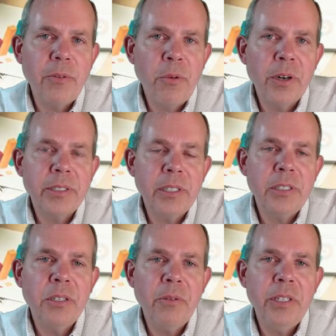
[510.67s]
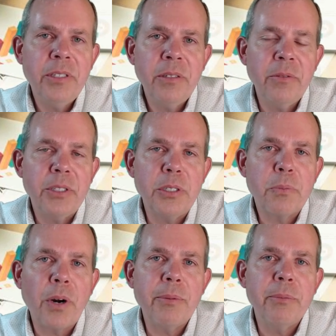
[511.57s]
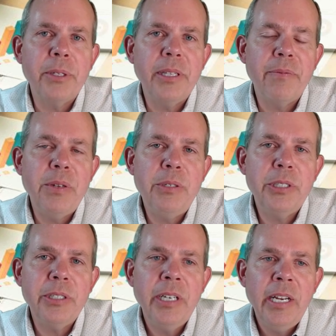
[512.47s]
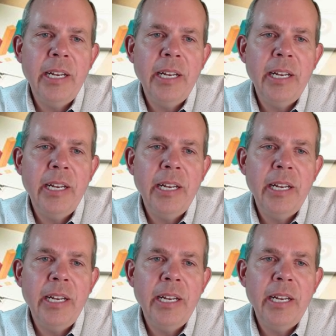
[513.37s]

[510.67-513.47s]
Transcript: work situation, which is probably the future,